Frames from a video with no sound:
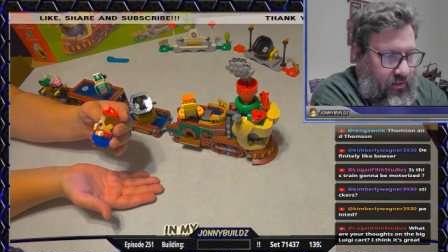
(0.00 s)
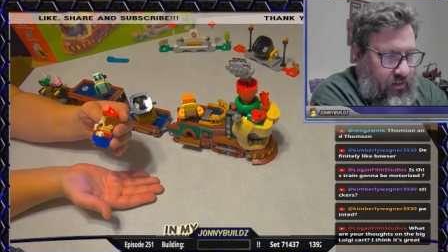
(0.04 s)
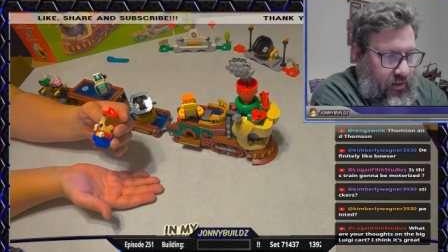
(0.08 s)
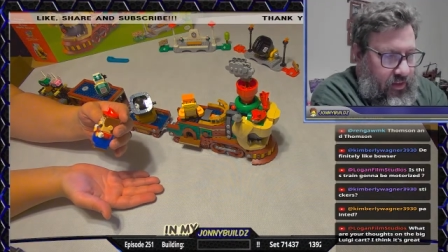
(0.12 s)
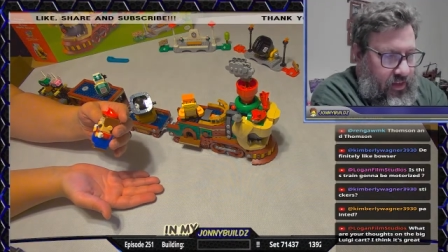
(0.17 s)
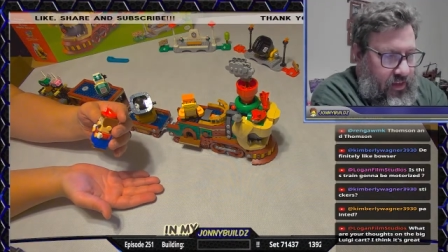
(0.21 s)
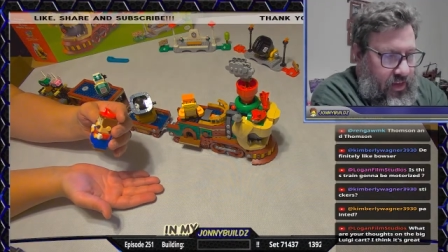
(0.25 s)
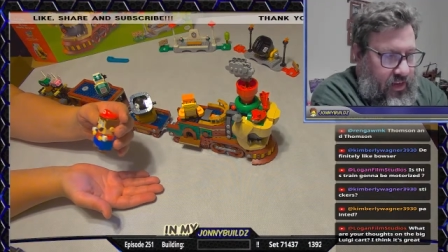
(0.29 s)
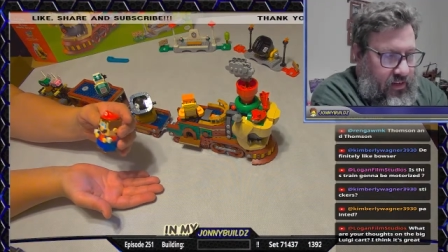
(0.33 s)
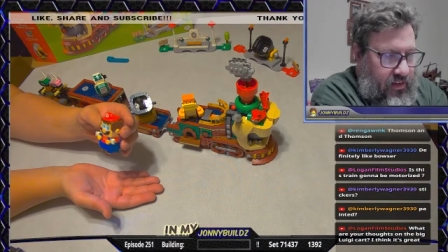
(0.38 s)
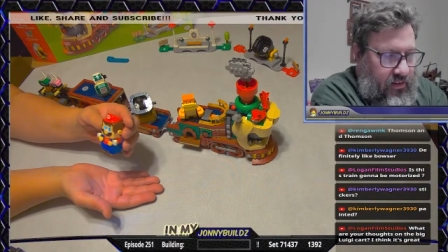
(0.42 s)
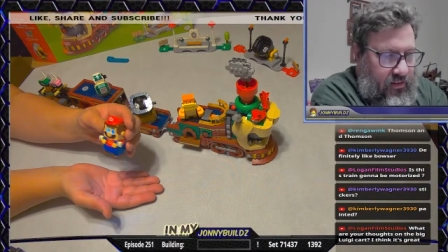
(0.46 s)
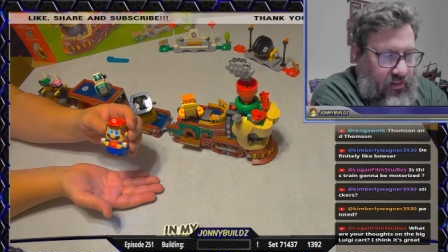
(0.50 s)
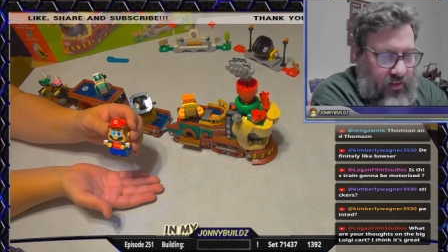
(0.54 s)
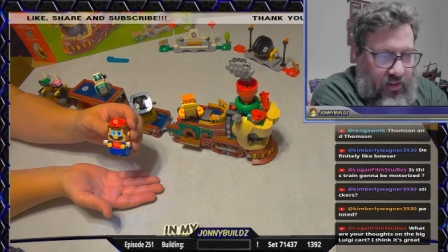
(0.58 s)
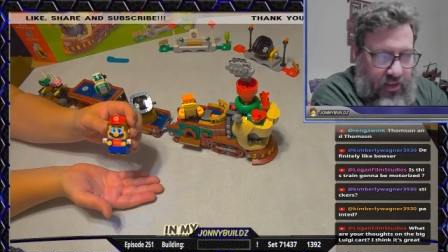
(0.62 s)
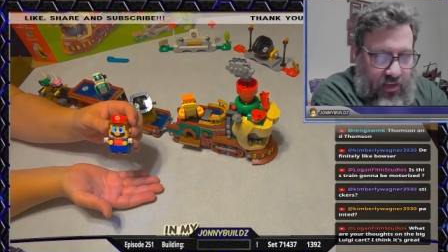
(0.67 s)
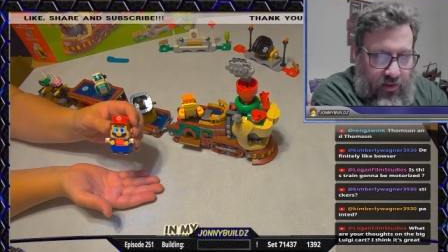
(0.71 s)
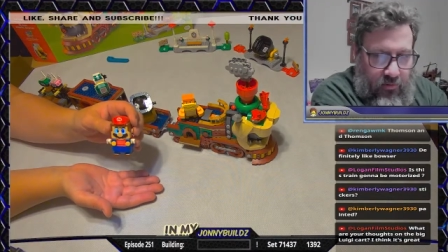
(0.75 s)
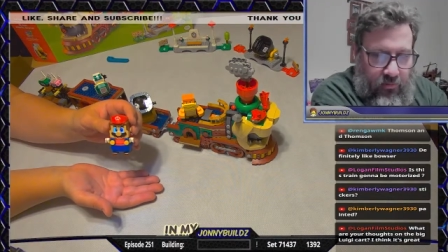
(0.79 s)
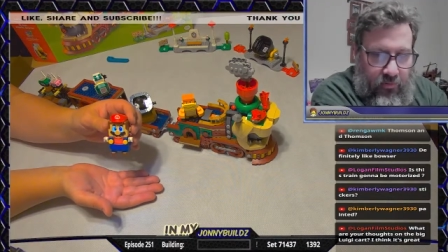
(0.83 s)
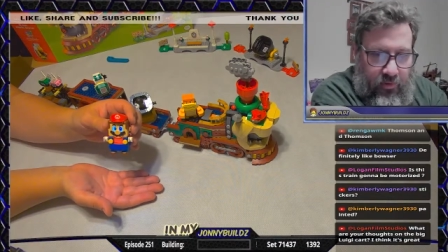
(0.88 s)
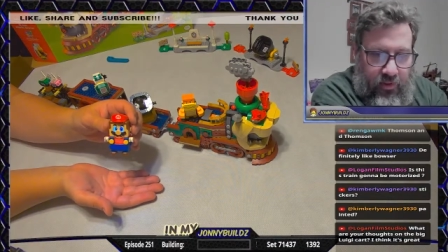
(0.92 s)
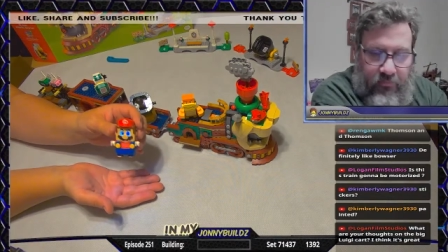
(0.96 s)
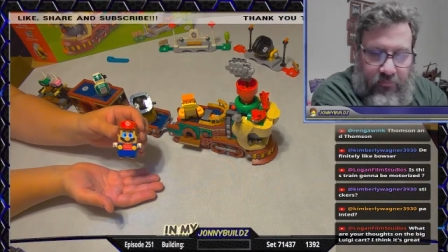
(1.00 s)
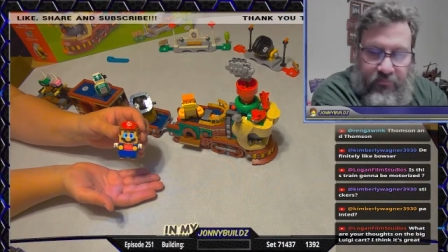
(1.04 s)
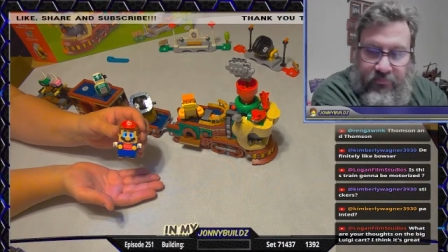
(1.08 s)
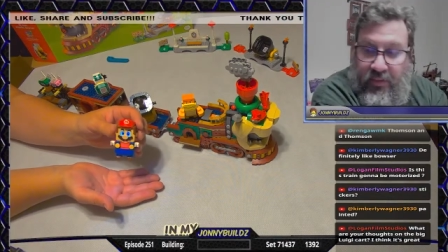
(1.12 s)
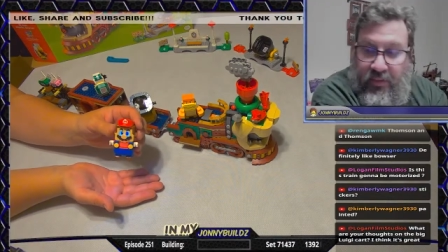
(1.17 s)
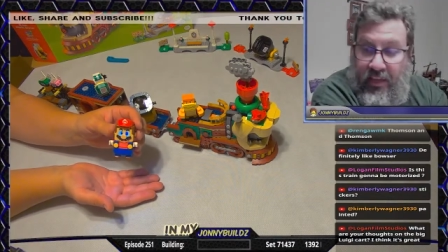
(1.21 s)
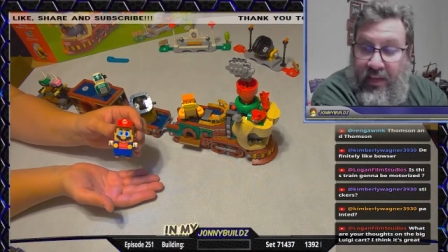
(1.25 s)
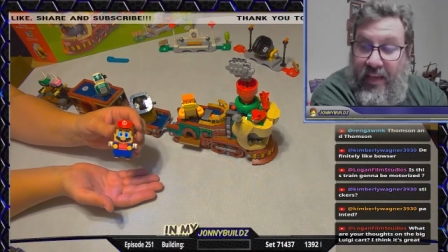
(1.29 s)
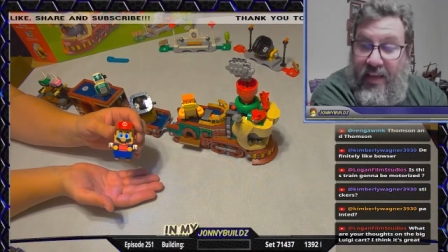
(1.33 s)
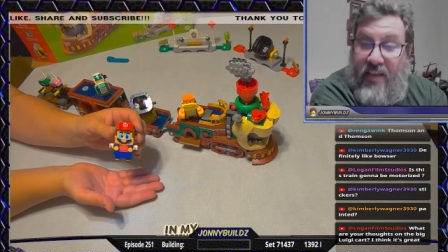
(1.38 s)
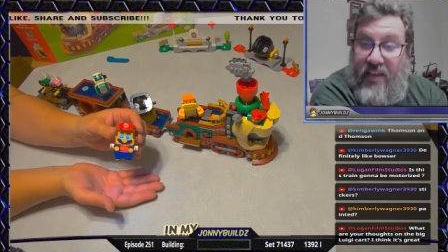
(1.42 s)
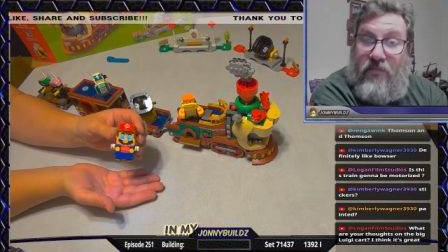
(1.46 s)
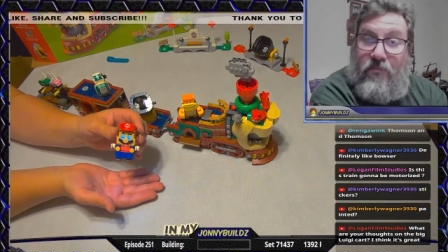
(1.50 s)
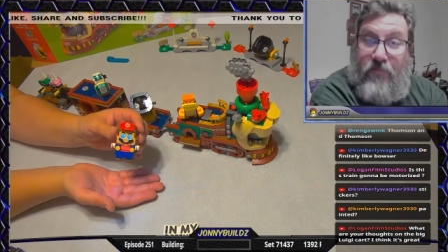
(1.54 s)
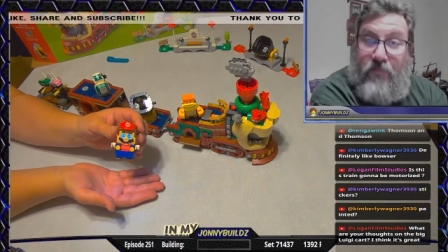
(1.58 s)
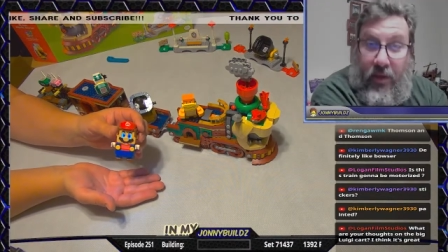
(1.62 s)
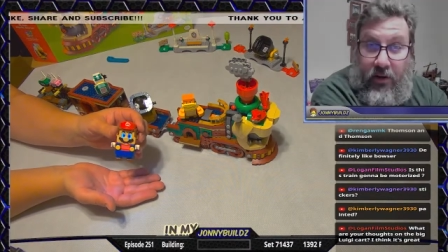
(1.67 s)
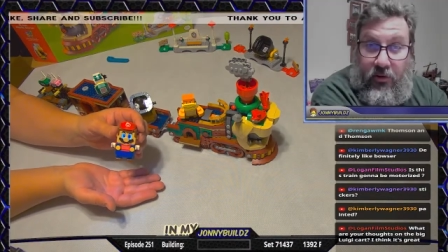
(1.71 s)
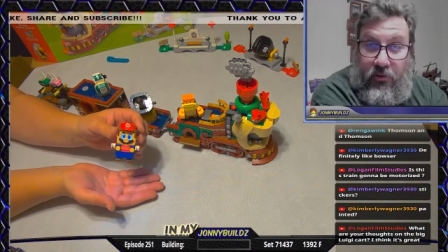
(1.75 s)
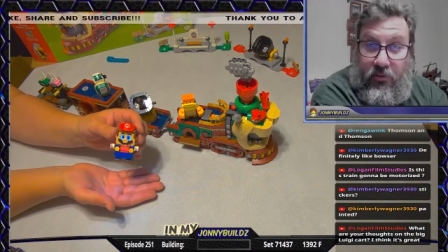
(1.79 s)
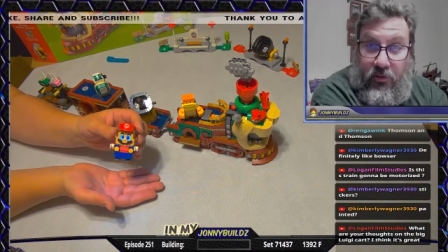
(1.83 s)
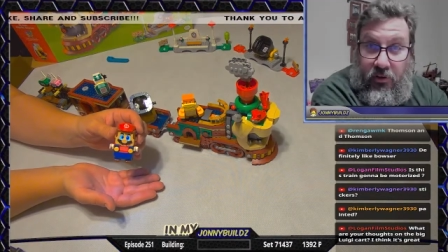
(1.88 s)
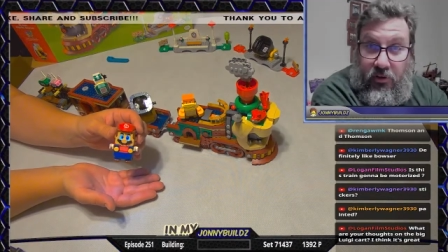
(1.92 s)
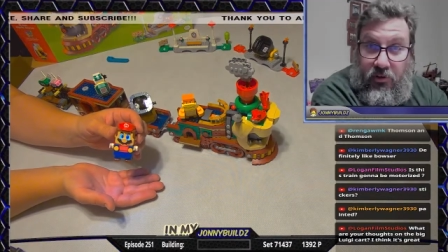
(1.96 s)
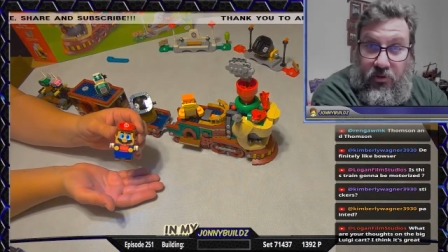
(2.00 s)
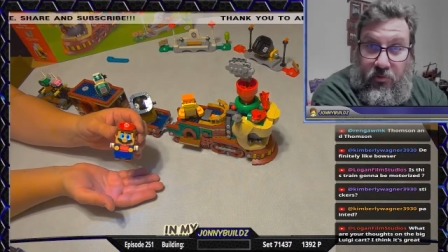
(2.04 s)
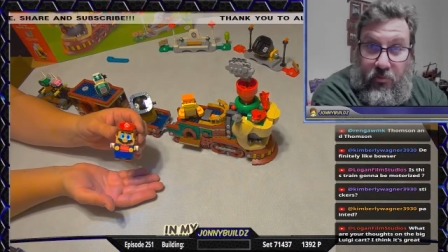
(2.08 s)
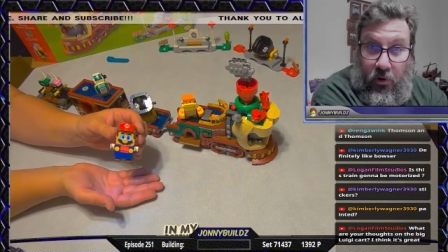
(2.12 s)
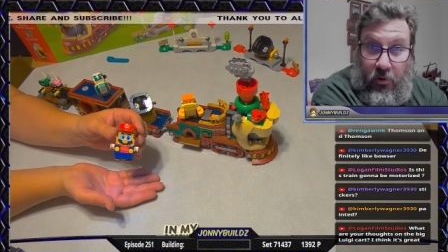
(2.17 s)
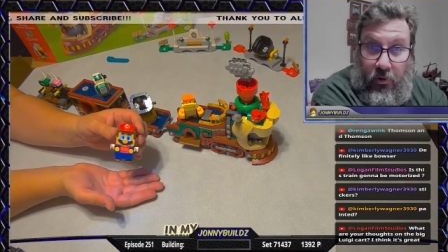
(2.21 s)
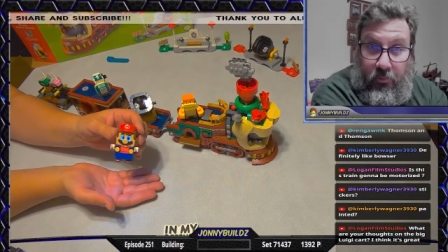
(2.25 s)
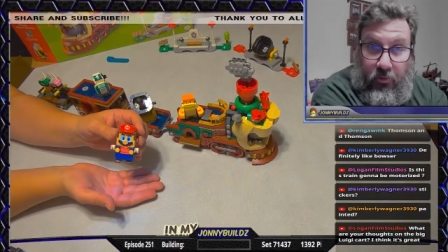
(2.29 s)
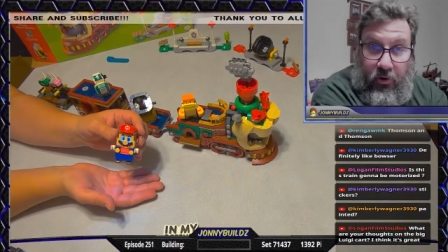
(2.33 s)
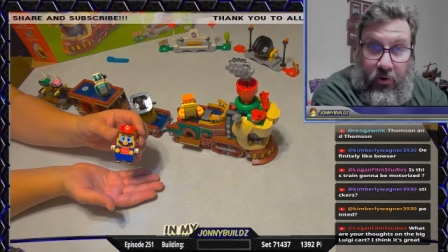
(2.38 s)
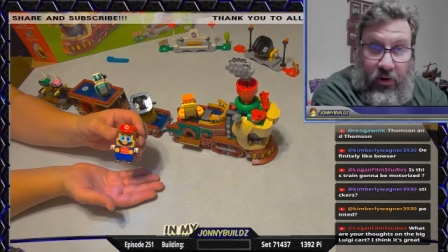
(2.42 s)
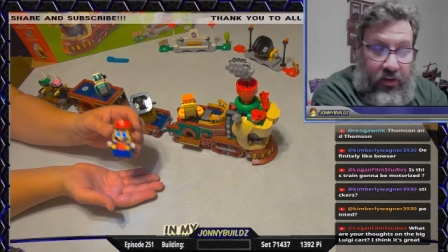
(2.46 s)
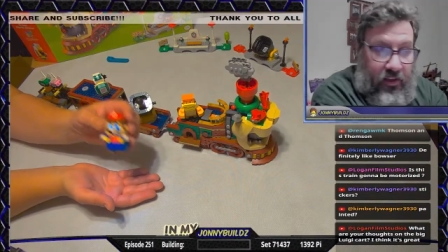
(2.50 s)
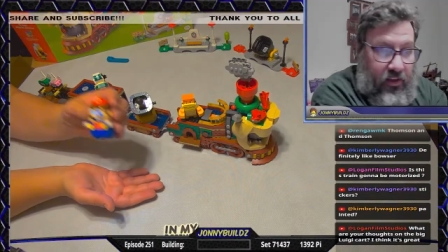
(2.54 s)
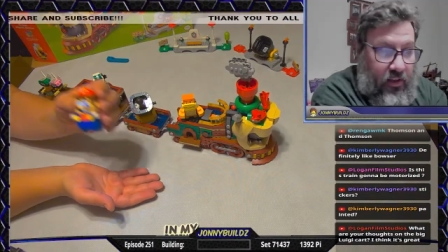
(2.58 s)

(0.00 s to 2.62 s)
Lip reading: he's better than a smart brick.